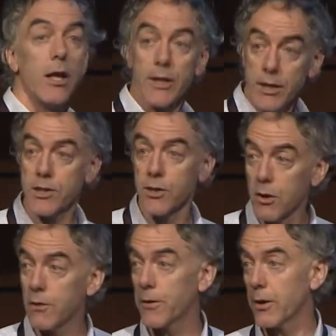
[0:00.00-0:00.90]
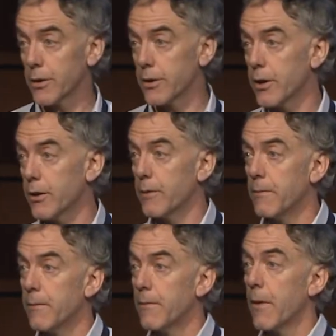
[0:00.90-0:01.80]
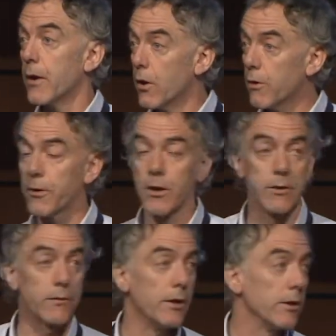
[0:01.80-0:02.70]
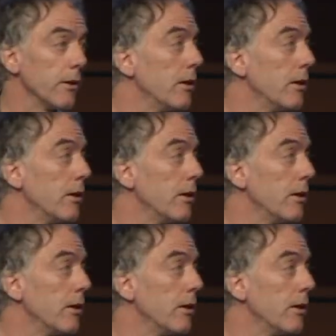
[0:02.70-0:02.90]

That's an awful lot of data, an awful lot of data.